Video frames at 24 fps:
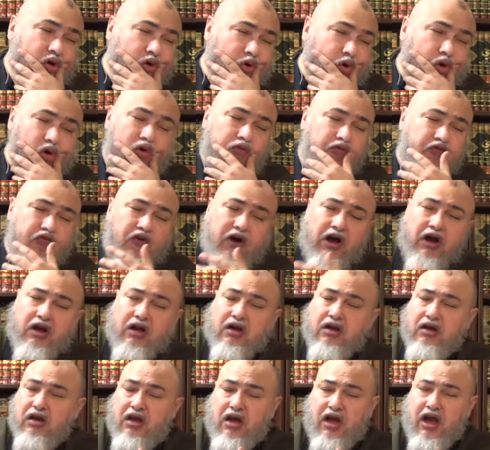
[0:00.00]
or
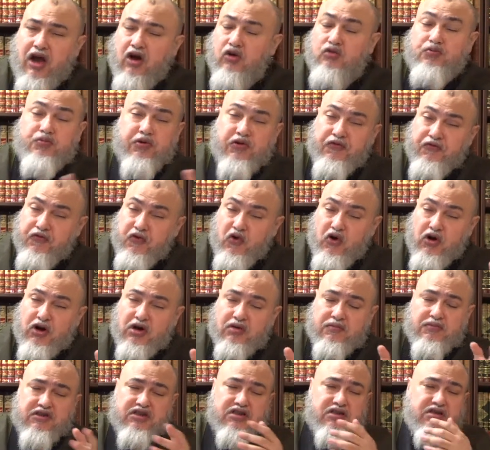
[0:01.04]
far
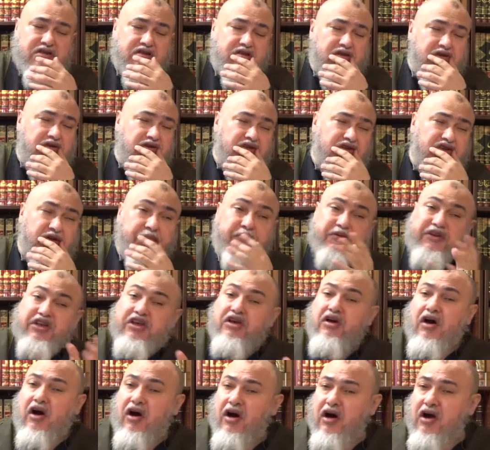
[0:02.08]
outperforms the
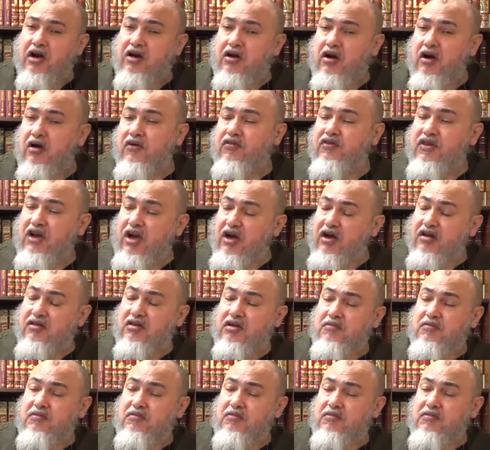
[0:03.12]
PR of the other